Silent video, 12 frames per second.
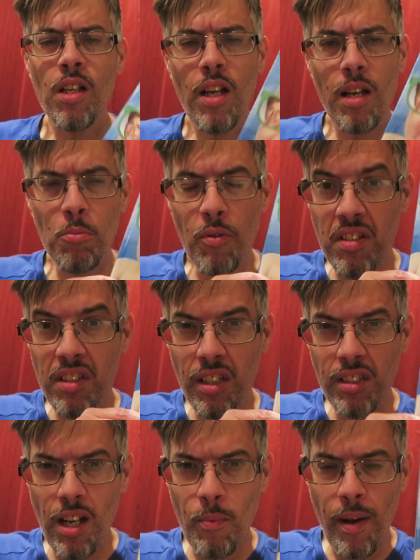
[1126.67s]
And Moviezing
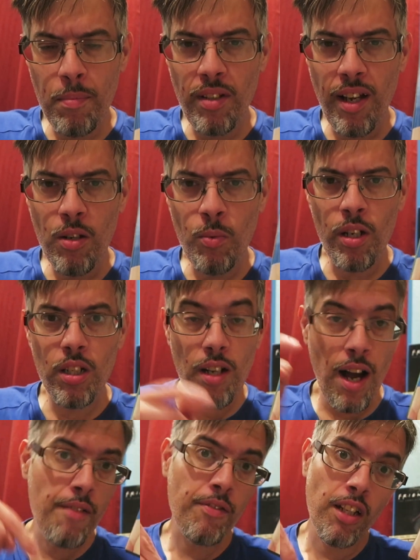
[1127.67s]
is that website where
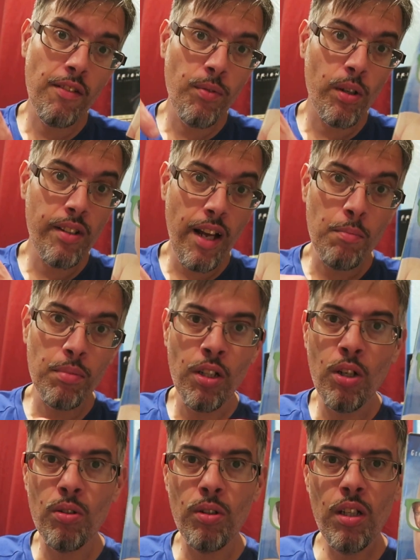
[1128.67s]
I have a link for it down
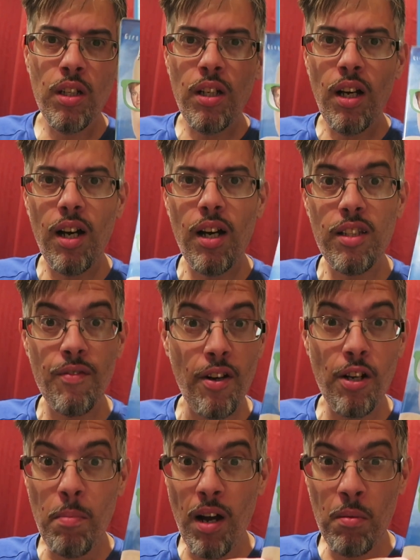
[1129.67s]
below at the
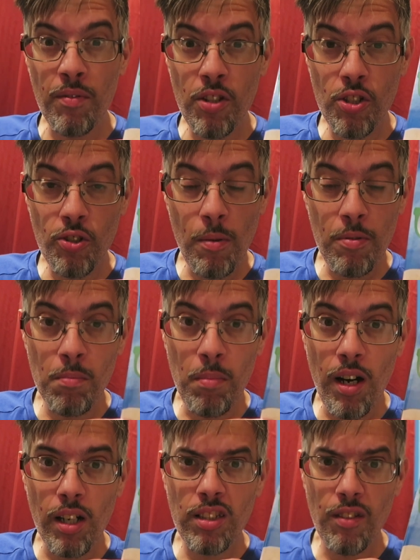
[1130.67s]
very bottom of the description
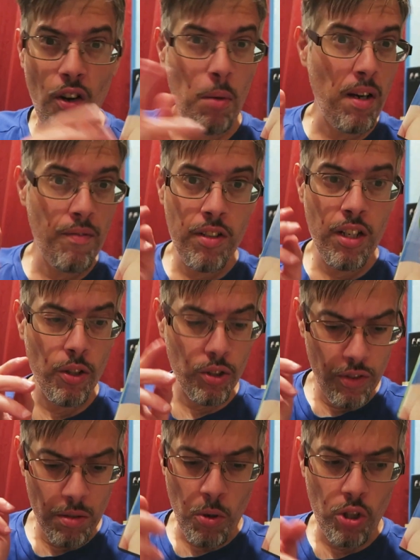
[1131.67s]
box of all my videos
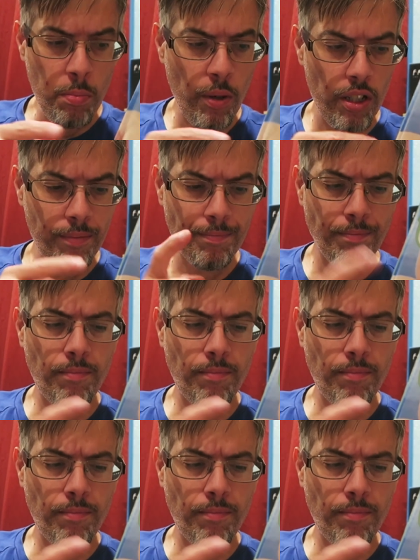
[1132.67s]
for the most part.